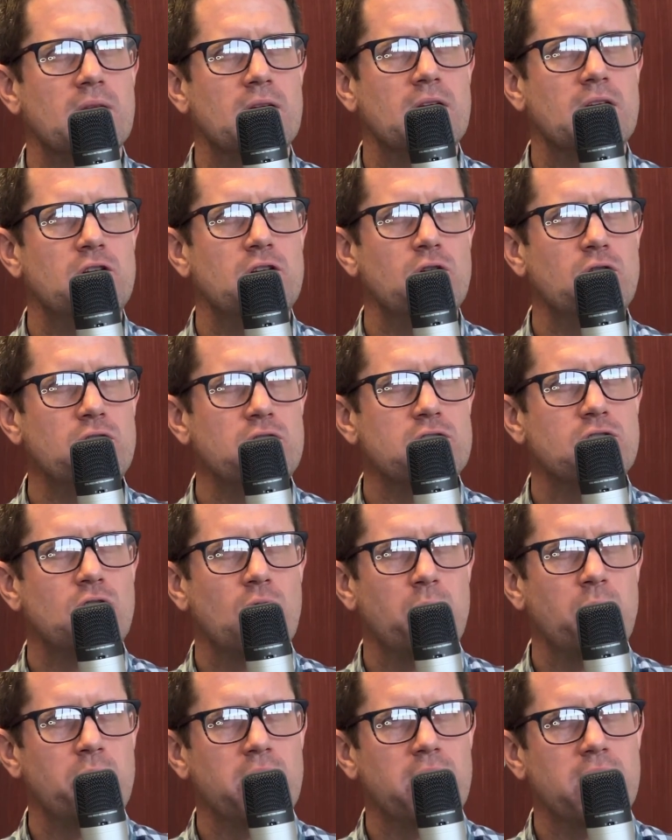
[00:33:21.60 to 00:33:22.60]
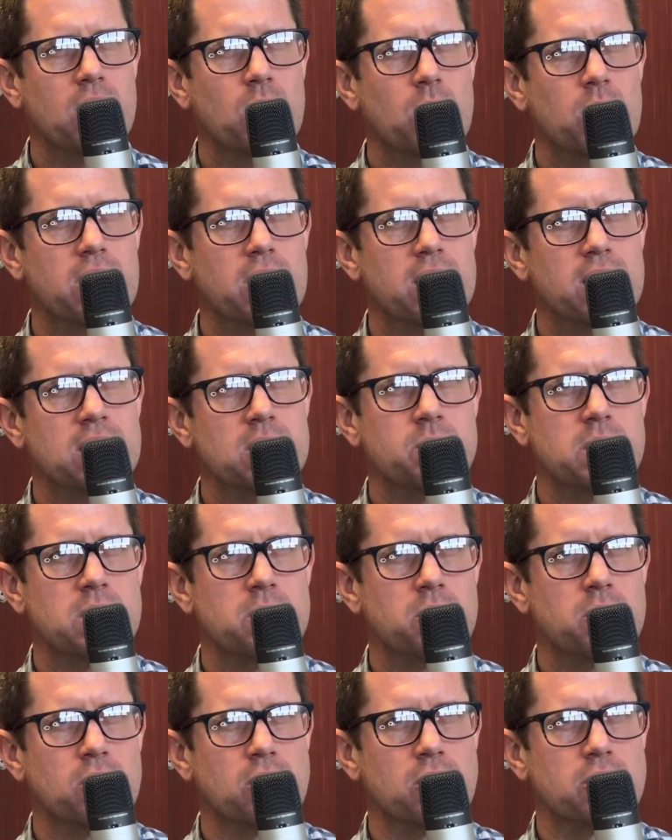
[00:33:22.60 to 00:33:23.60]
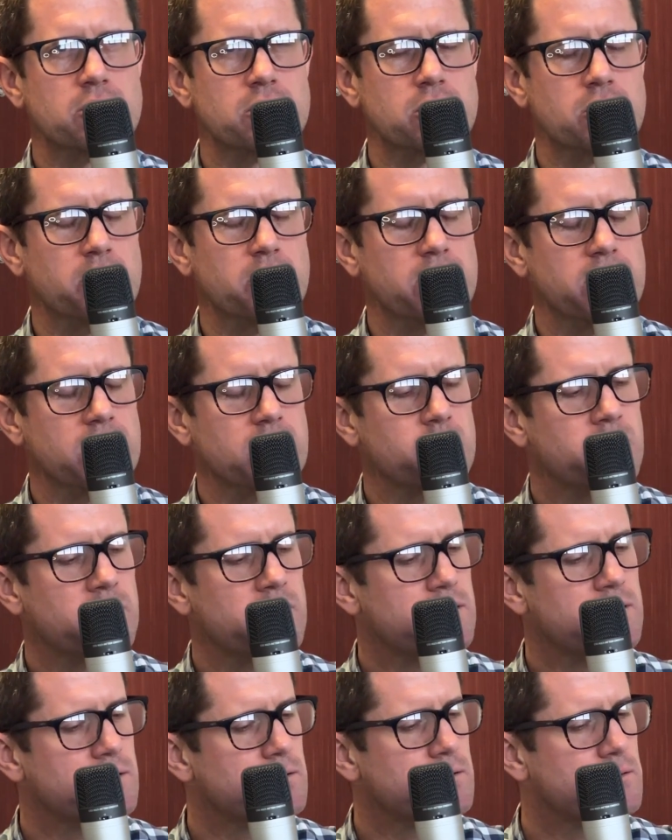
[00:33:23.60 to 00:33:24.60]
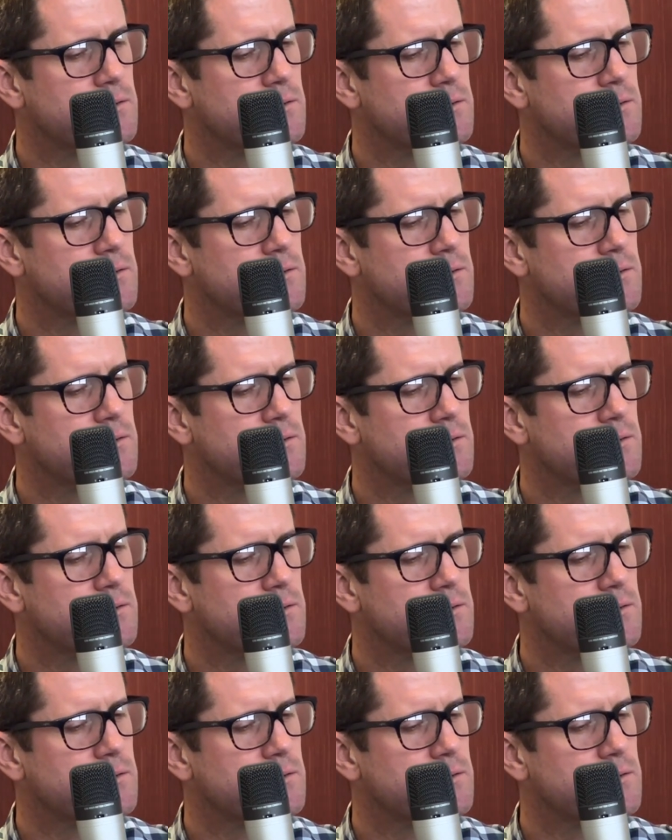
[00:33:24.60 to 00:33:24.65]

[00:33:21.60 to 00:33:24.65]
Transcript: not copying what other people are doing, but